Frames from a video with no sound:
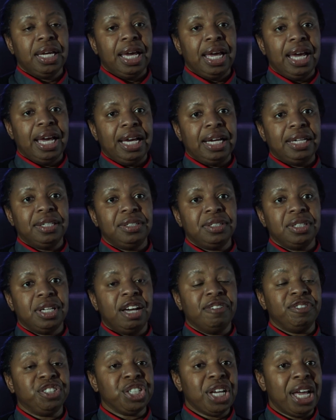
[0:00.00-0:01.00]
And
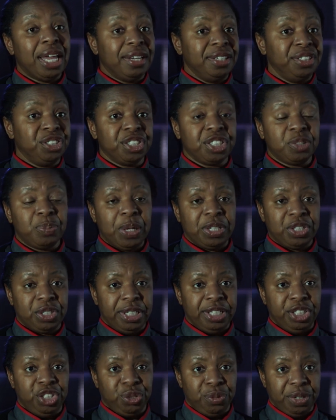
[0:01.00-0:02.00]
I've challenged,
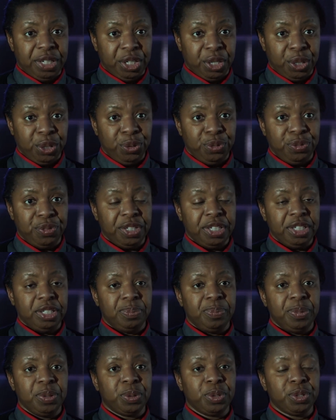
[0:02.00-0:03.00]
especially during
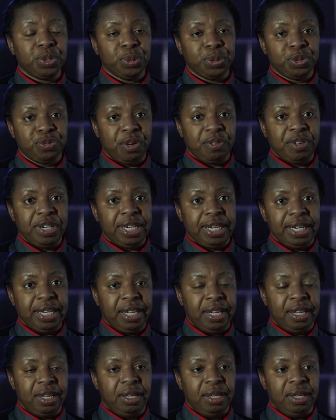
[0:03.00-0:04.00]
COVID, because it was very
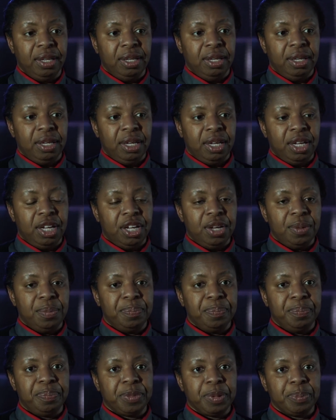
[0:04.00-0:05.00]
clear
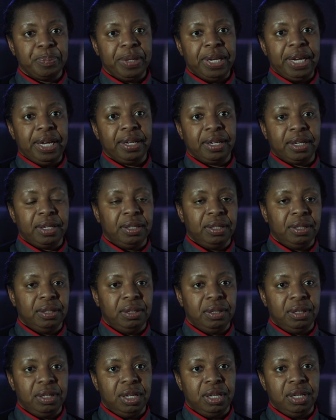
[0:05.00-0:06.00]
um, black
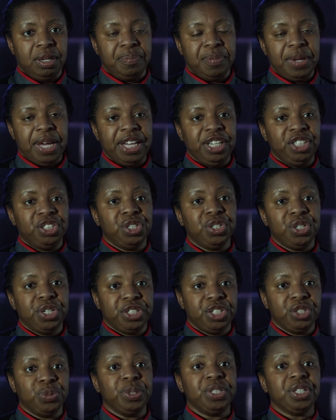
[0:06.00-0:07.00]
um, Asian
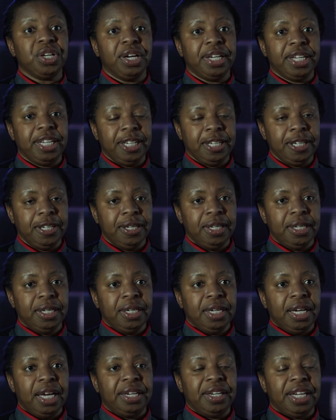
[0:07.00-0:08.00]
nurses were dying,
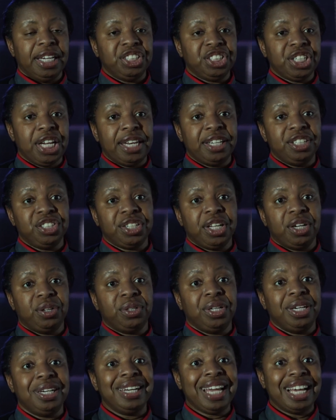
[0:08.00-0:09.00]
and I challenged that on
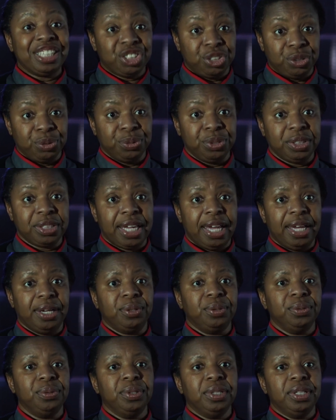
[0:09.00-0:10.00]
a national
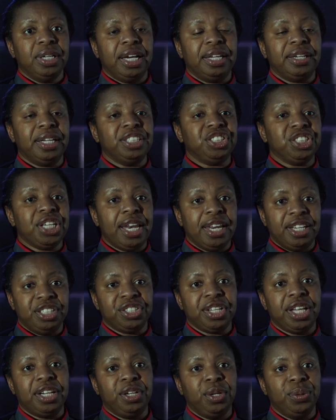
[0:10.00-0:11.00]
scale, and I challenged
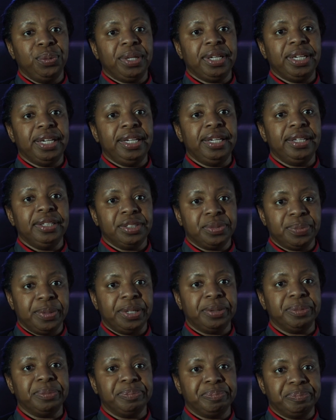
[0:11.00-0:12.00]
that locally as well.